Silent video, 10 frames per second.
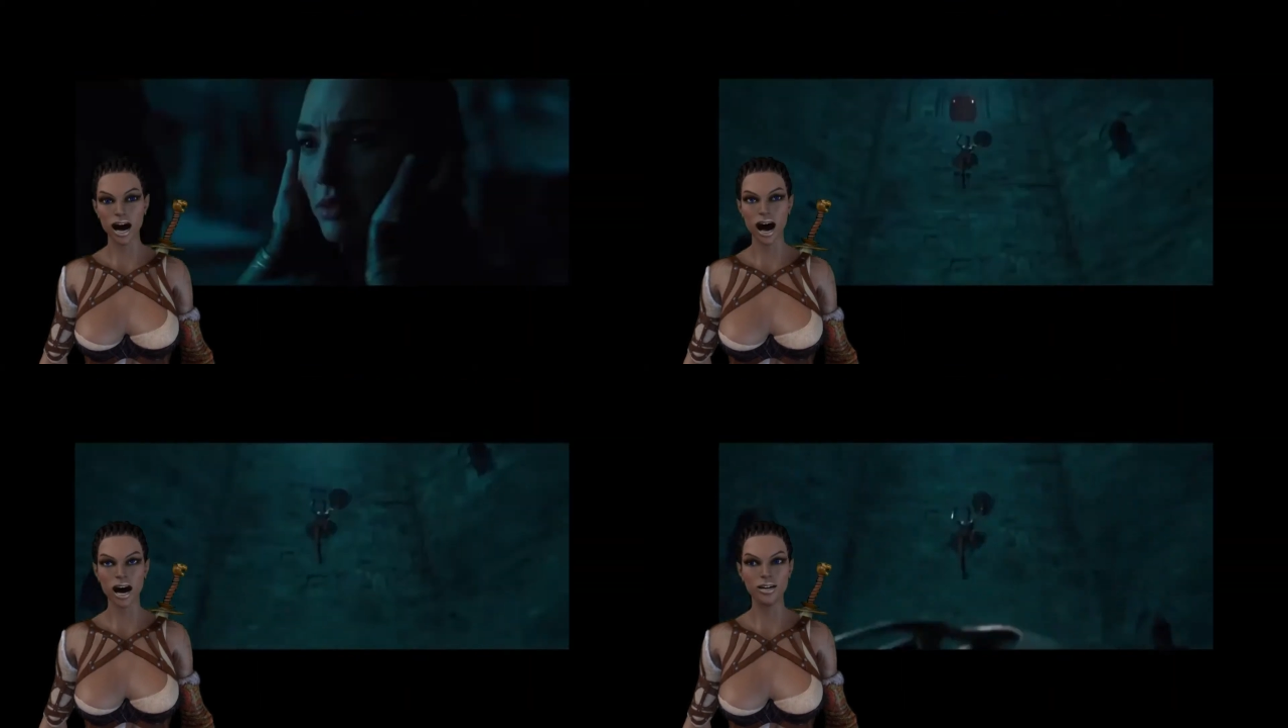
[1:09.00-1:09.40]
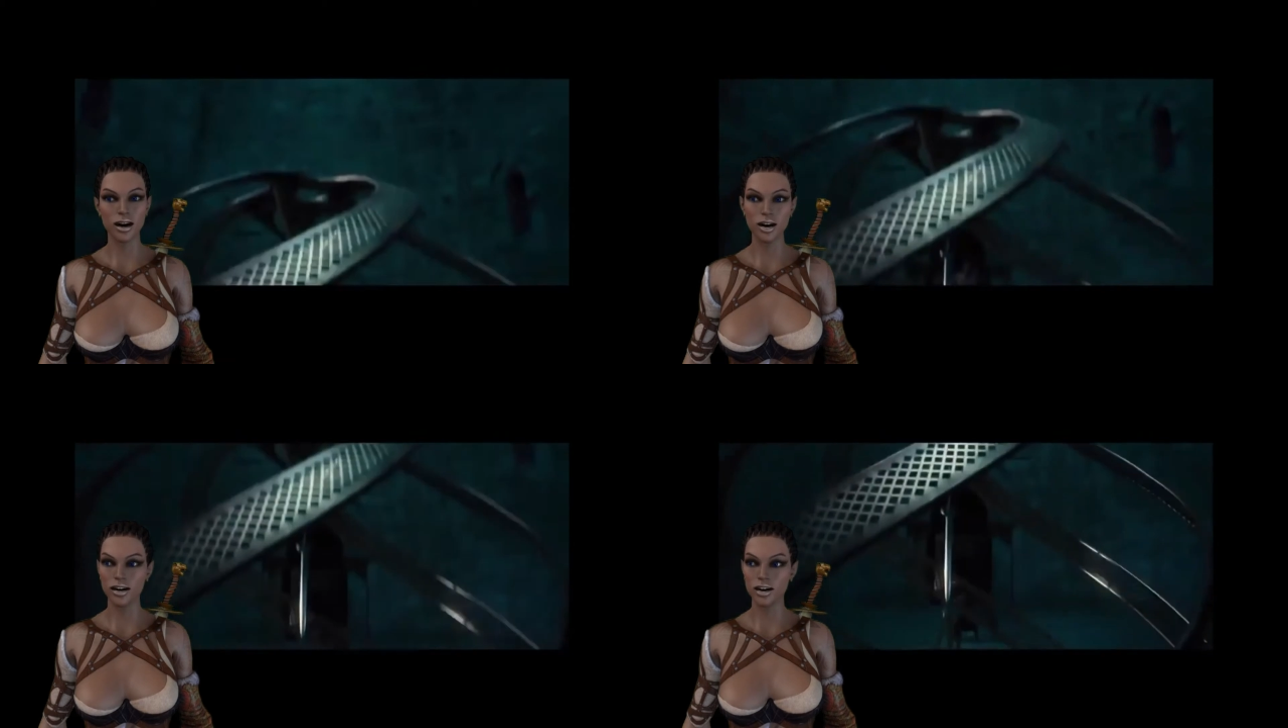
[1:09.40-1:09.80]
And
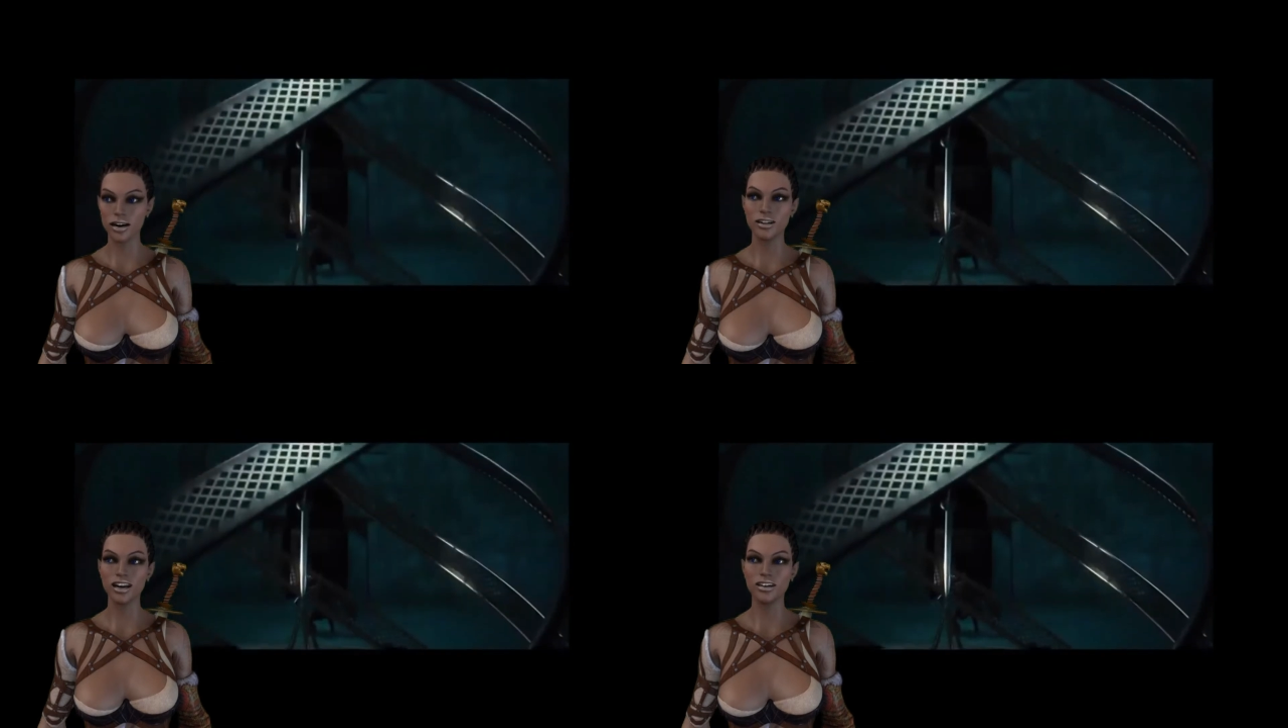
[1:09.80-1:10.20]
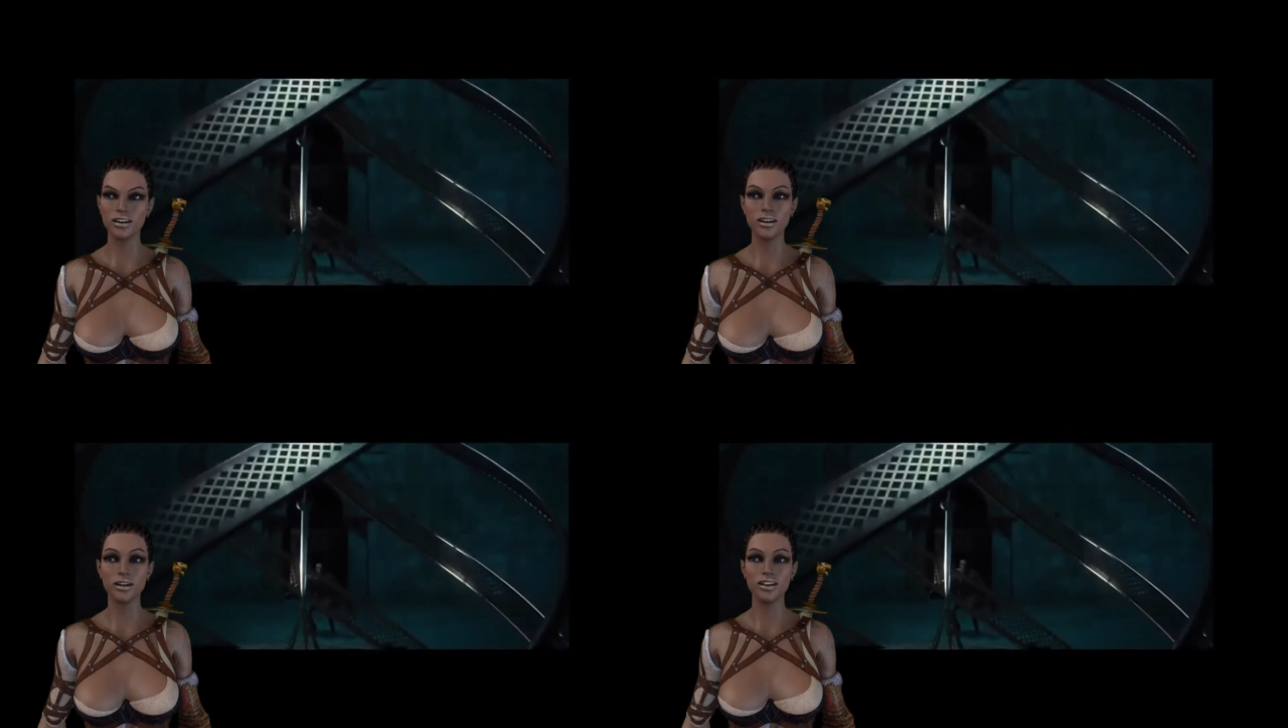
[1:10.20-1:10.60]
that's why
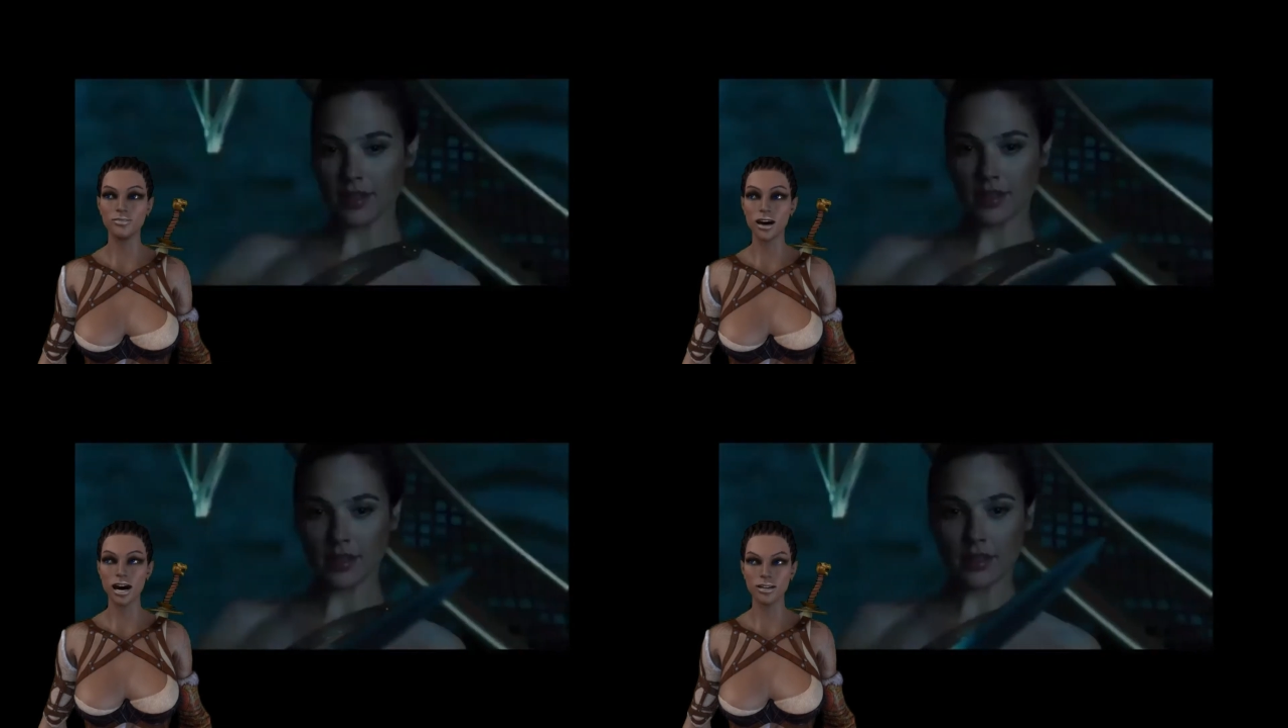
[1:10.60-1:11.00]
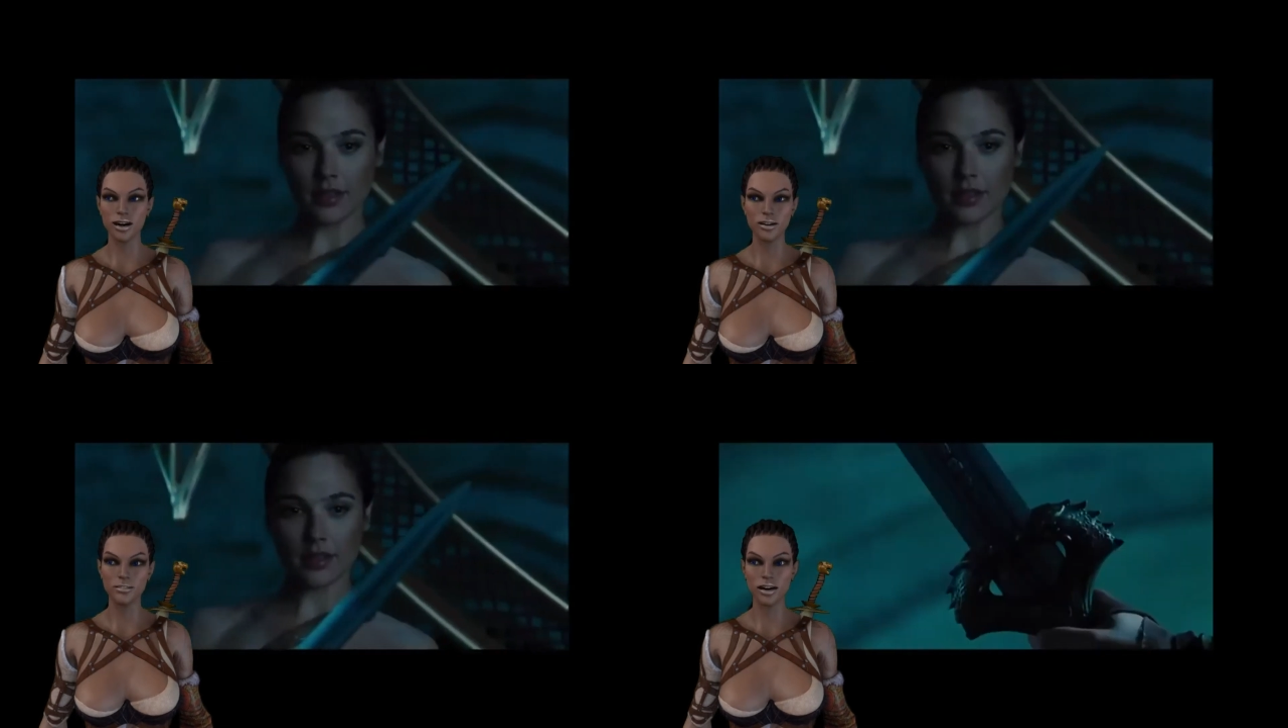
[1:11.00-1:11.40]
it's the
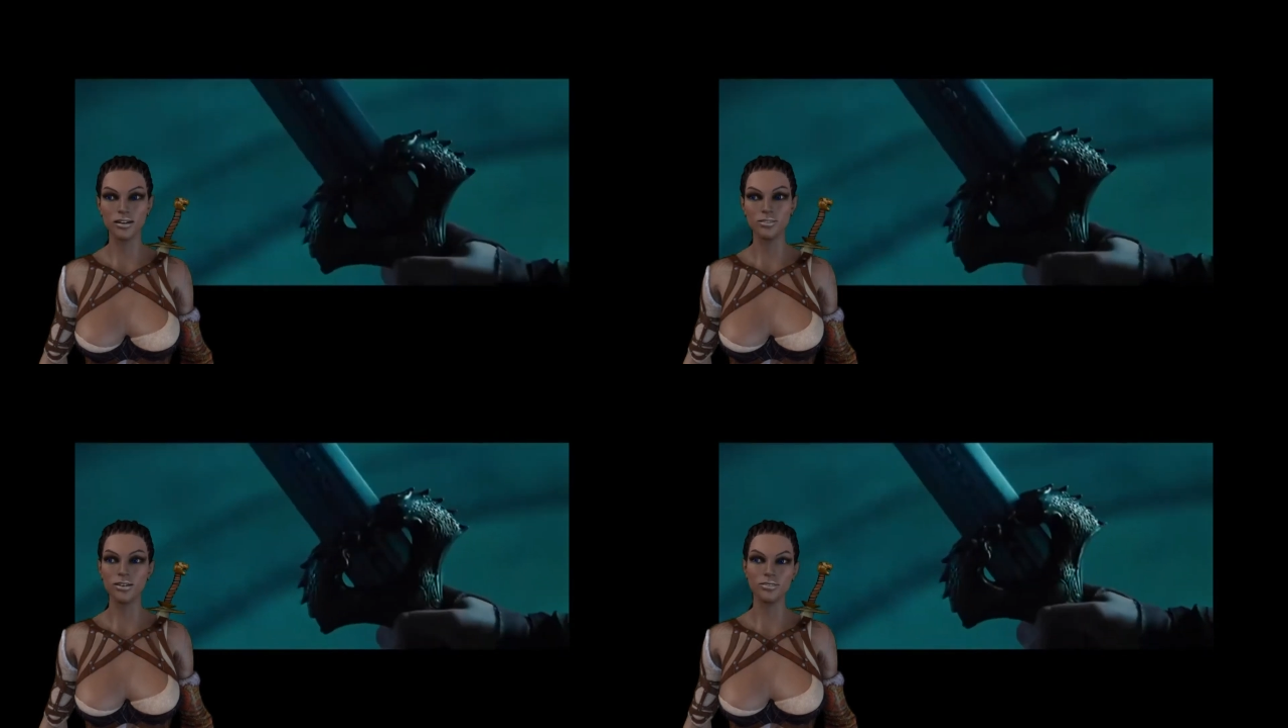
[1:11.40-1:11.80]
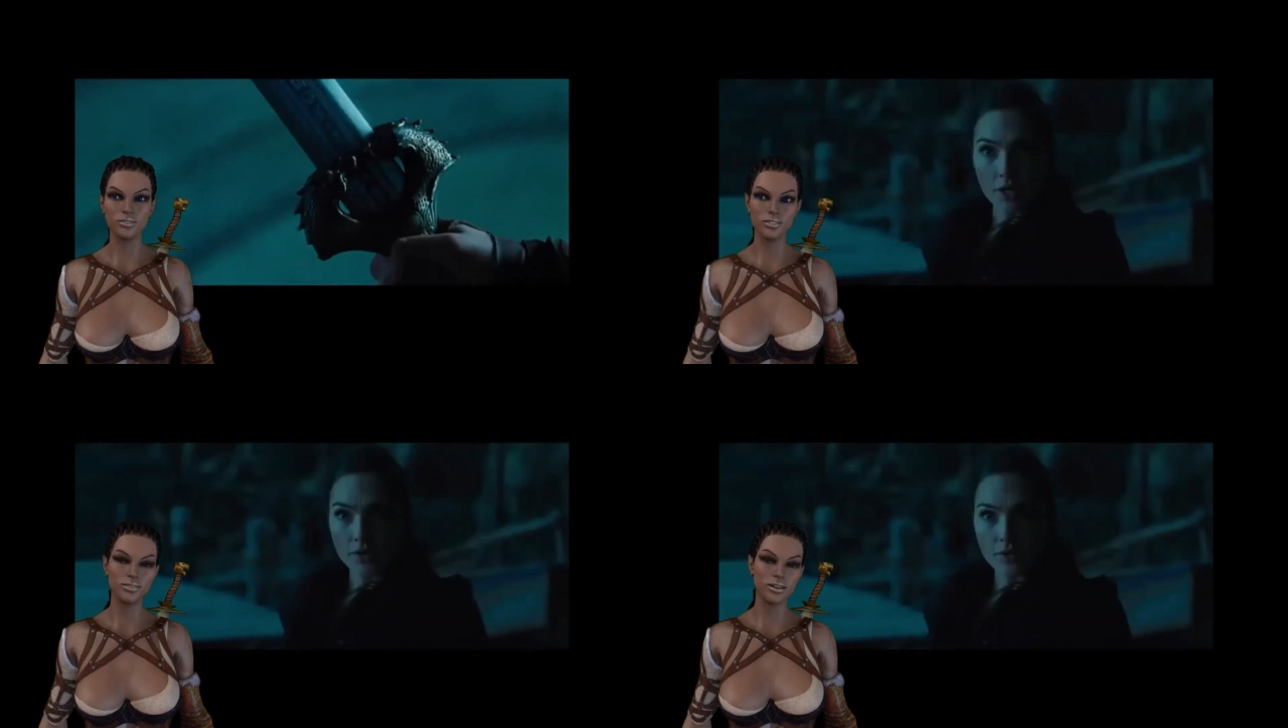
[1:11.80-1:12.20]
best DC
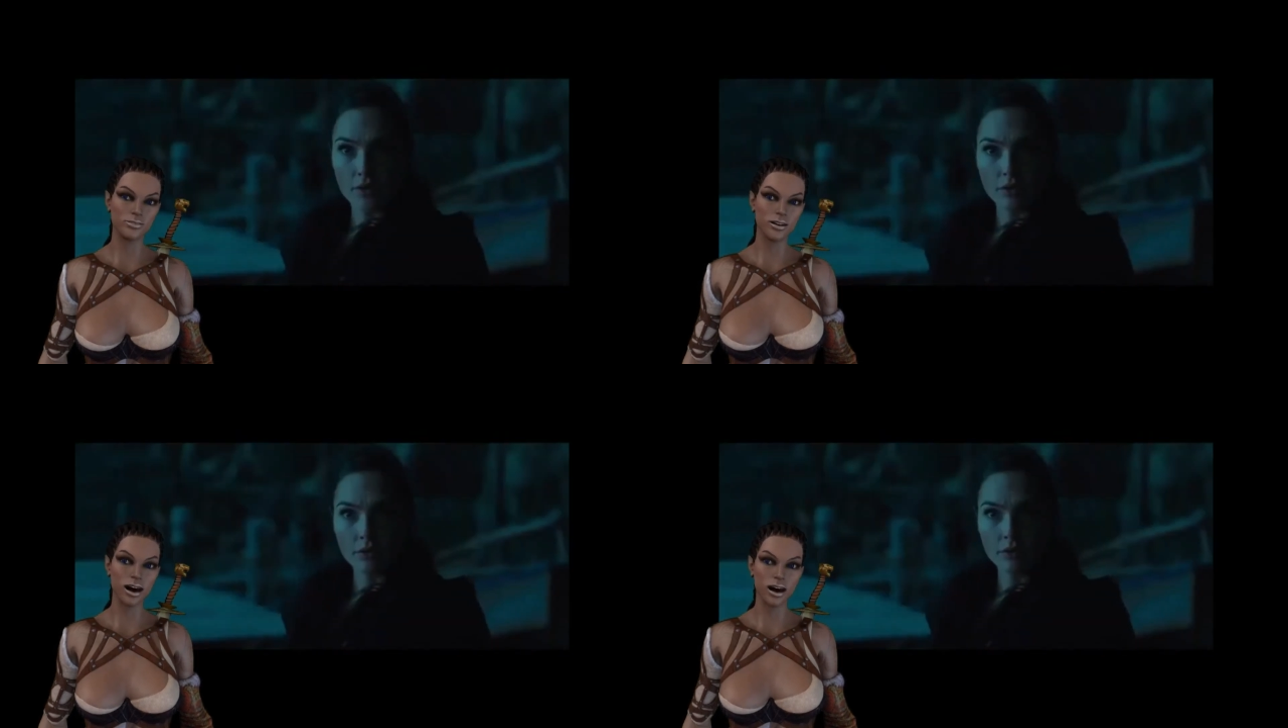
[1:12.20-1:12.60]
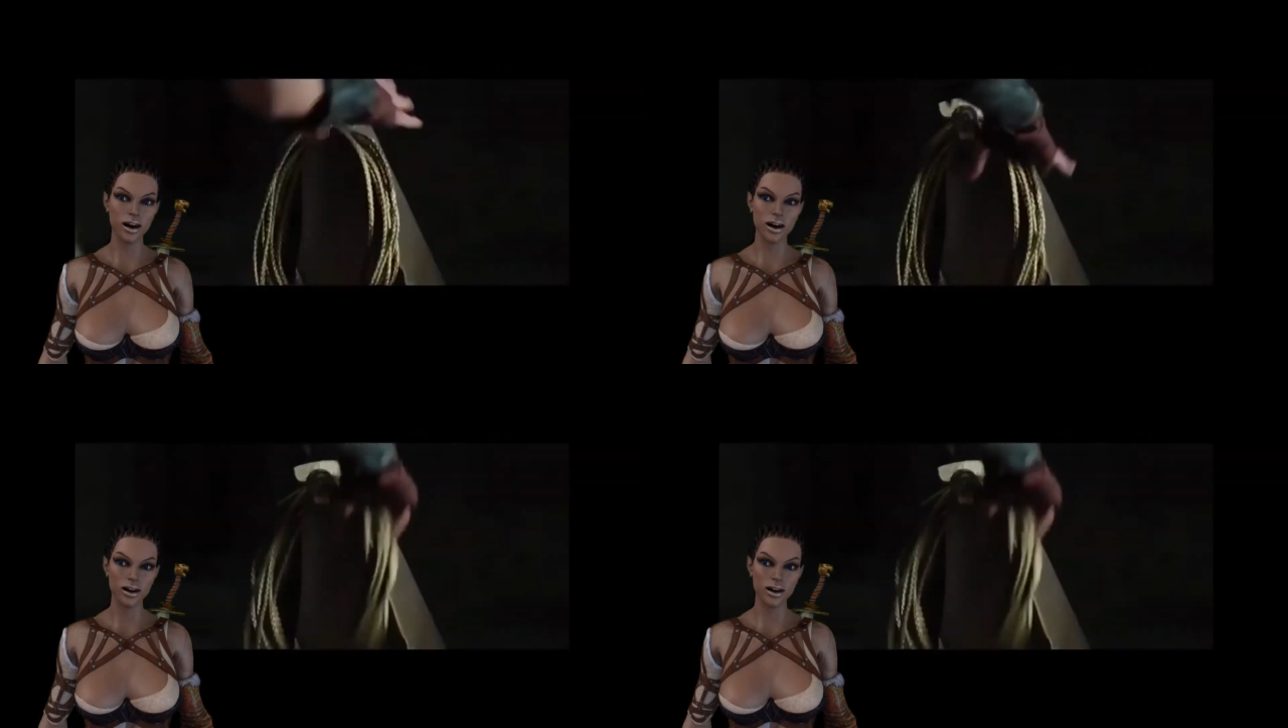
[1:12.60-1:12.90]
film so far.